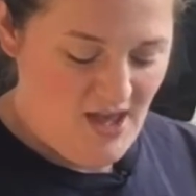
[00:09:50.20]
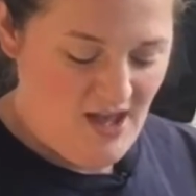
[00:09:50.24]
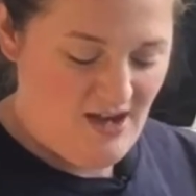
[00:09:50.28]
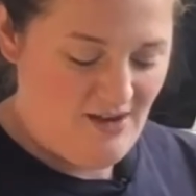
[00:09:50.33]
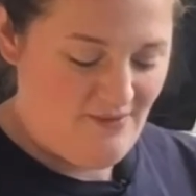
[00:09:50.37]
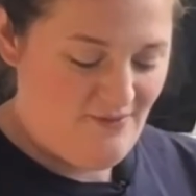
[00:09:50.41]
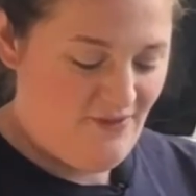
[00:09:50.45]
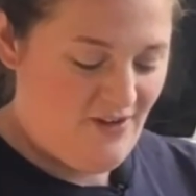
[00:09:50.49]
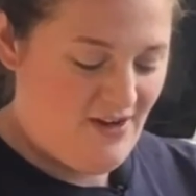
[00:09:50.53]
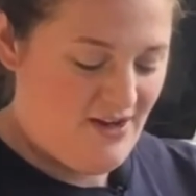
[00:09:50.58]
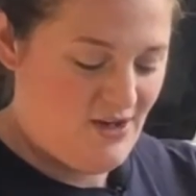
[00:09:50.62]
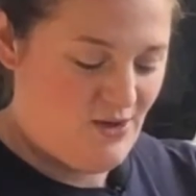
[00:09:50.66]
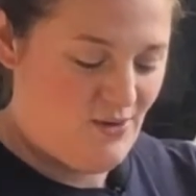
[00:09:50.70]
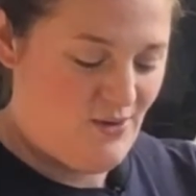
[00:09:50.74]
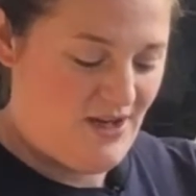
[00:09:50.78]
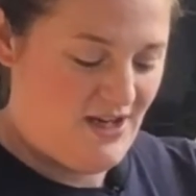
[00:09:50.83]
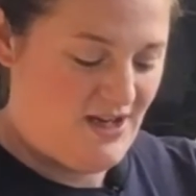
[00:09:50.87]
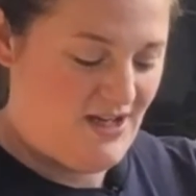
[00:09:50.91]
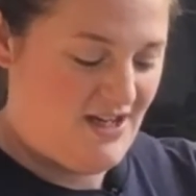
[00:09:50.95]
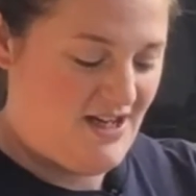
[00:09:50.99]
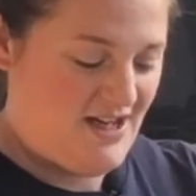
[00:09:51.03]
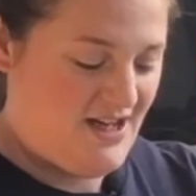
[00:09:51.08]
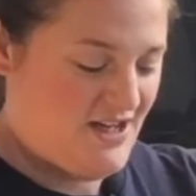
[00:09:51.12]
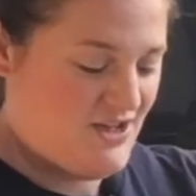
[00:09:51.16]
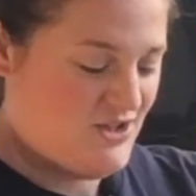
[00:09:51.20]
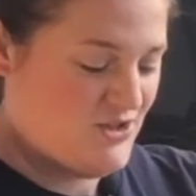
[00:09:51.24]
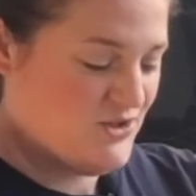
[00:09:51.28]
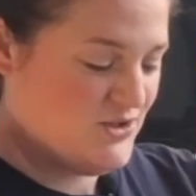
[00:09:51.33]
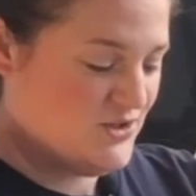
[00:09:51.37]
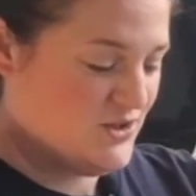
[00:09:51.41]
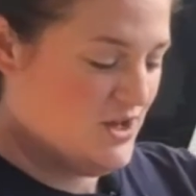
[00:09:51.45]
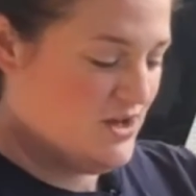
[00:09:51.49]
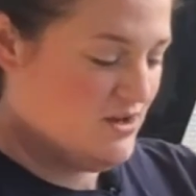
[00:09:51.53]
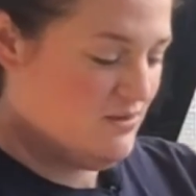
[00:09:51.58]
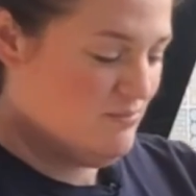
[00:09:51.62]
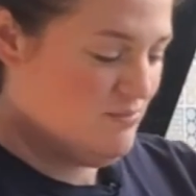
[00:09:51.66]
And I'm very quickly
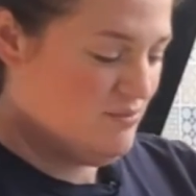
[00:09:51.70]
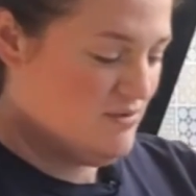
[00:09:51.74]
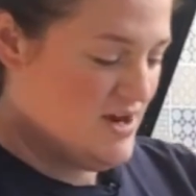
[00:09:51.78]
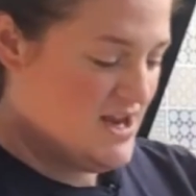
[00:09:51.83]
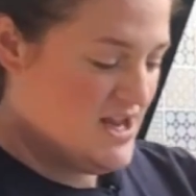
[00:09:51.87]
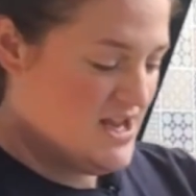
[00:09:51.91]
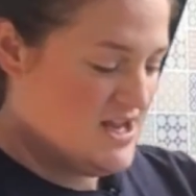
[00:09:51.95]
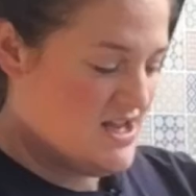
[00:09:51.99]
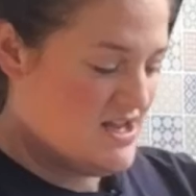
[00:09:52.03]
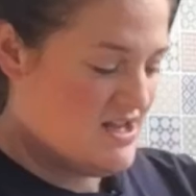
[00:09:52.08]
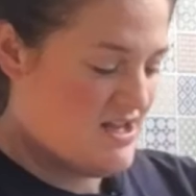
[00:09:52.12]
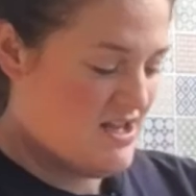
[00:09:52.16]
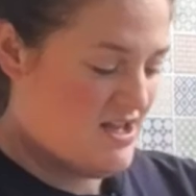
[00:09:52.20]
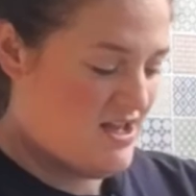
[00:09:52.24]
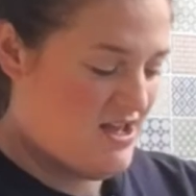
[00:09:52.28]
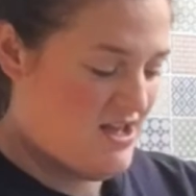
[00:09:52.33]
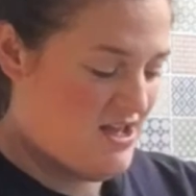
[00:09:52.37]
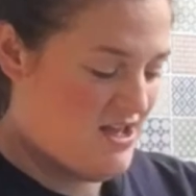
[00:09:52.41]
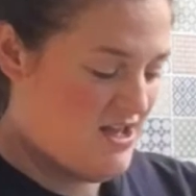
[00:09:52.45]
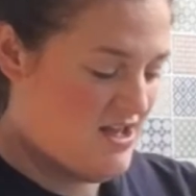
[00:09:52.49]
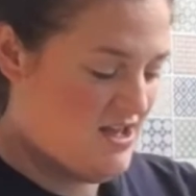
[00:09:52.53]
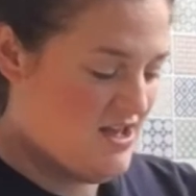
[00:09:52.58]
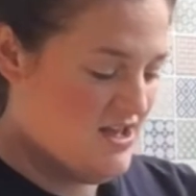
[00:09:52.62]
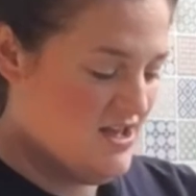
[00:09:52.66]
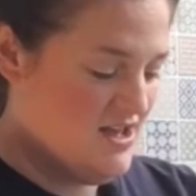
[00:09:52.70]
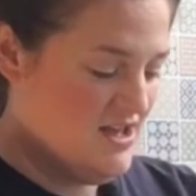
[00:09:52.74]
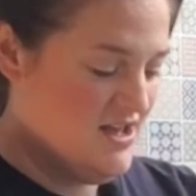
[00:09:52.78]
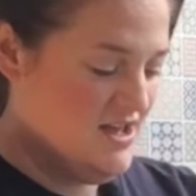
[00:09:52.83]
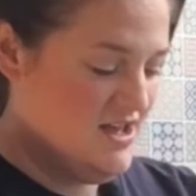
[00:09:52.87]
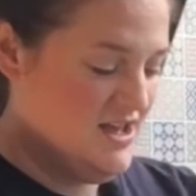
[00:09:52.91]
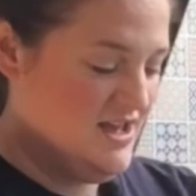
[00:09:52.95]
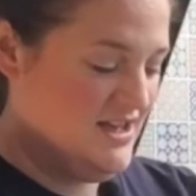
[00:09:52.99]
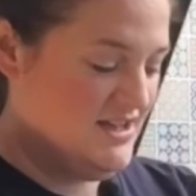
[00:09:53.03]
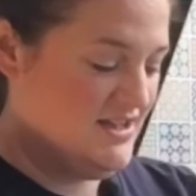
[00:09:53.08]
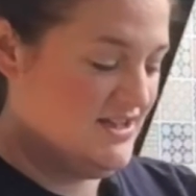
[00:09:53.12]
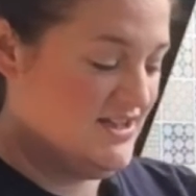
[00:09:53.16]
just going to break
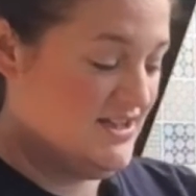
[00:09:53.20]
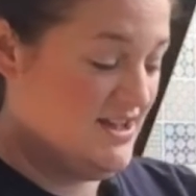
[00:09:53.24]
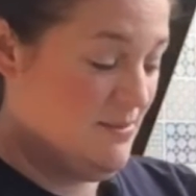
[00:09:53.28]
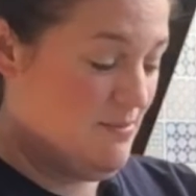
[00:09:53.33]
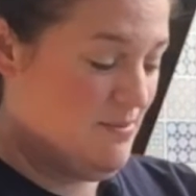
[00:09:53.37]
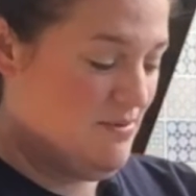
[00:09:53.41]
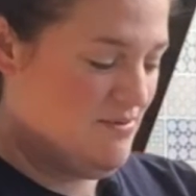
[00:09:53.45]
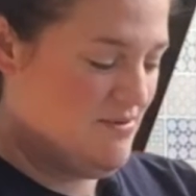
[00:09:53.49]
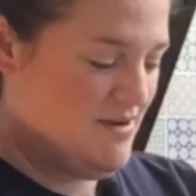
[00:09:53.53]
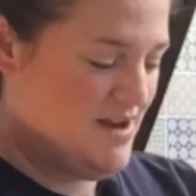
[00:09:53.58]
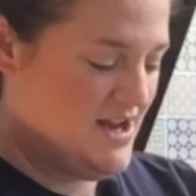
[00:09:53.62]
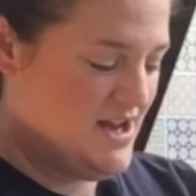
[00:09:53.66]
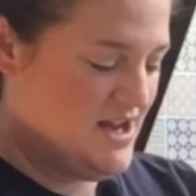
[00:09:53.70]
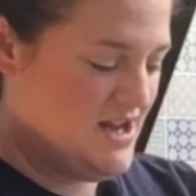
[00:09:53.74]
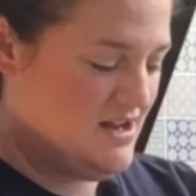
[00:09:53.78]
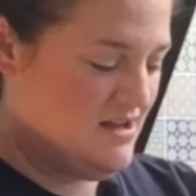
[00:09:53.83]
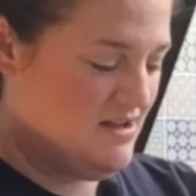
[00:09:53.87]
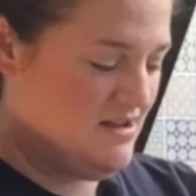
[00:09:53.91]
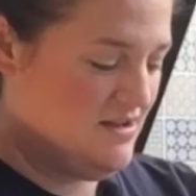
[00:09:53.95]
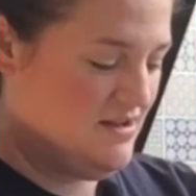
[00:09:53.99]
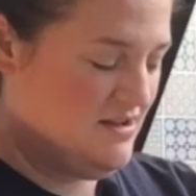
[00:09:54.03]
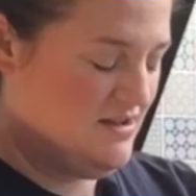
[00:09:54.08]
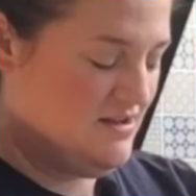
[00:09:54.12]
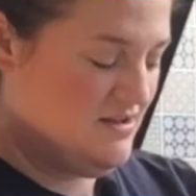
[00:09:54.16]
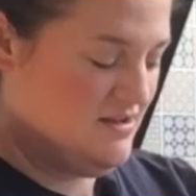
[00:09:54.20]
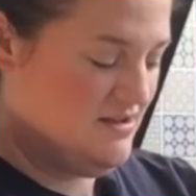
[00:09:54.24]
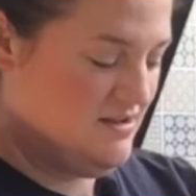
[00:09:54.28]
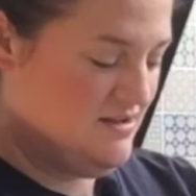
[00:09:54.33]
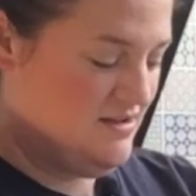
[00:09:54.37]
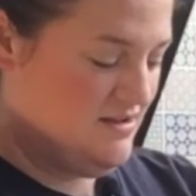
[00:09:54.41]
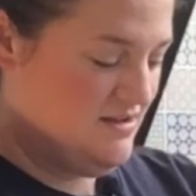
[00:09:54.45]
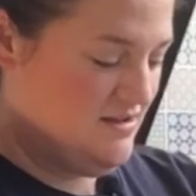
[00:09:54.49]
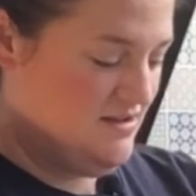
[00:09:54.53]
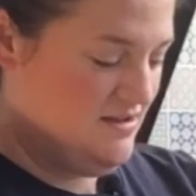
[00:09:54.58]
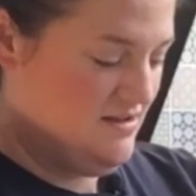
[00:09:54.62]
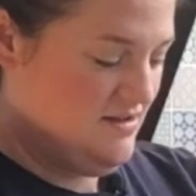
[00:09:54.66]
and separate
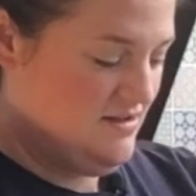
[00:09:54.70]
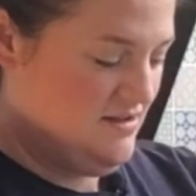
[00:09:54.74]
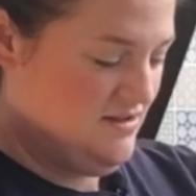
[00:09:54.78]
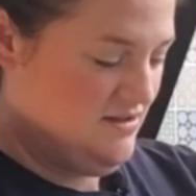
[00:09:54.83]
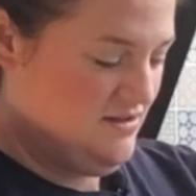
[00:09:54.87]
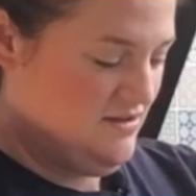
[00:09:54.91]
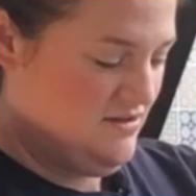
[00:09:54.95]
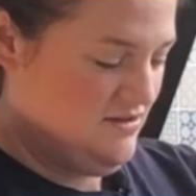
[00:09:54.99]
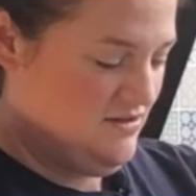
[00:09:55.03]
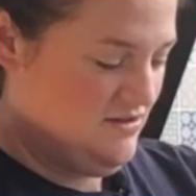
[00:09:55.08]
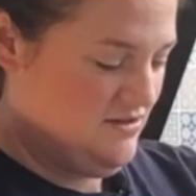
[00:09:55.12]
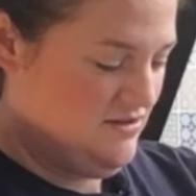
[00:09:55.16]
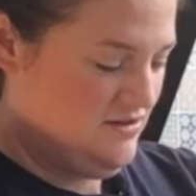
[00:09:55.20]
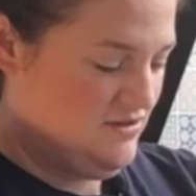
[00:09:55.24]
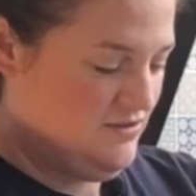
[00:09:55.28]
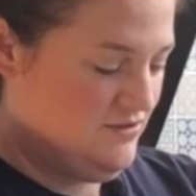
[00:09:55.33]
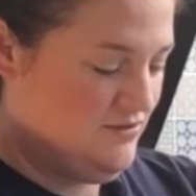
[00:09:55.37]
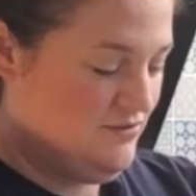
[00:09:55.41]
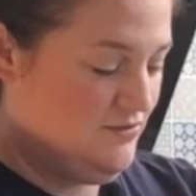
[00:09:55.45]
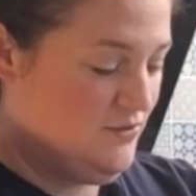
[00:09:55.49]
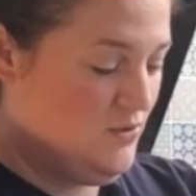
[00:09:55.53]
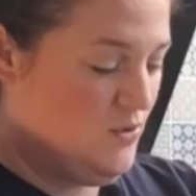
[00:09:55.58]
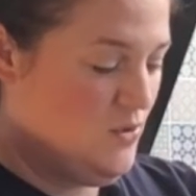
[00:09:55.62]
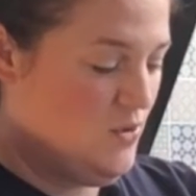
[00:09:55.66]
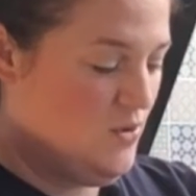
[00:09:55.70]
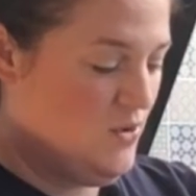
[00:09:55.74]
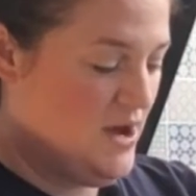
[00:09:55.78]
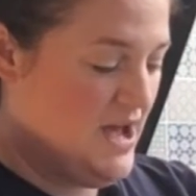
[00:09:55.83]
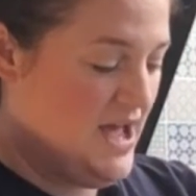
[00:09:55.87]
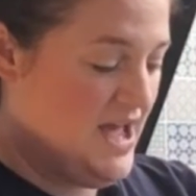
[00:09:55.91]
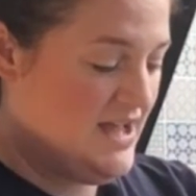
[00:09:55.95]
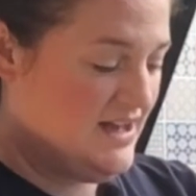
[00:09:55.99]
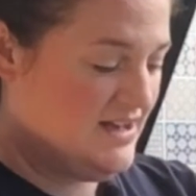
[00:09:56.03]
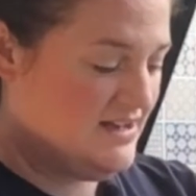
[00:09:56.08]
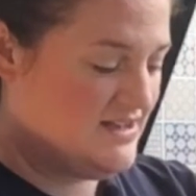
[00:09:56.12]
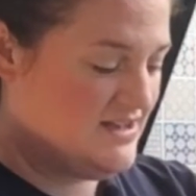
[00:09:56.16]
the
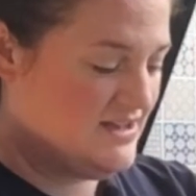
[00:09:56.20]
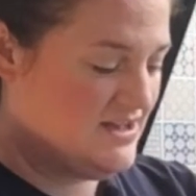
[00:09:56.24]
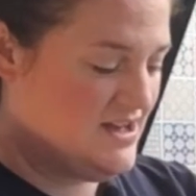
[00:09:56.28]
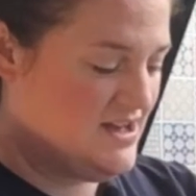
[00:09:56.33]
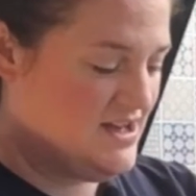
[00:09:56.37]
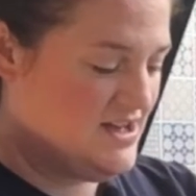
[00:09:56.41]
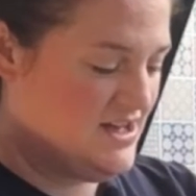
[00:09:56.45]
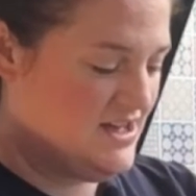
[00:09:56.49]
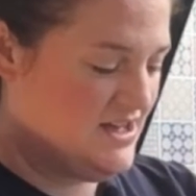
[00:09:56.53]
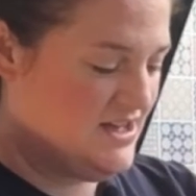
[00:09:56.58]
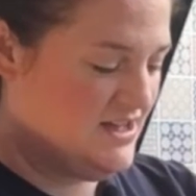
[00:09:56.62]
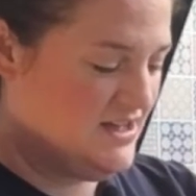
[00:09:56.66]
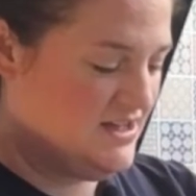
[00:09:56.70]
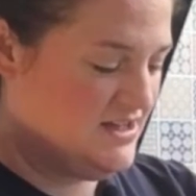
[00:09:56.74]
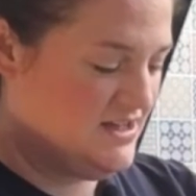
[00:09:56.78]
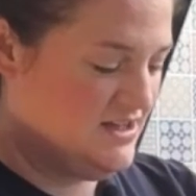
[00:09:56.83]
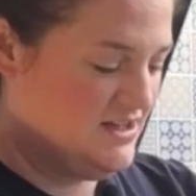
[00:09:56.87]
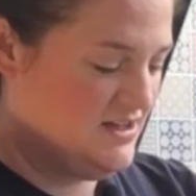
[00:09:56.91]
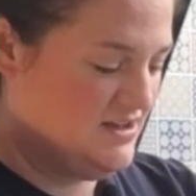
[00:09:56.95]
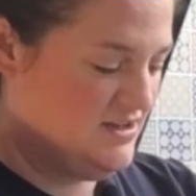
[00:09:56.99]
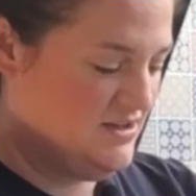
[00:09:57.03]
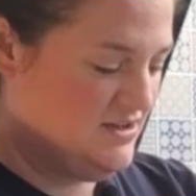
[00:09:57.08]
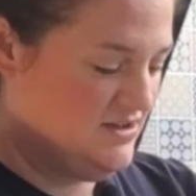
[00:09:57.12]
4 eggs that I need.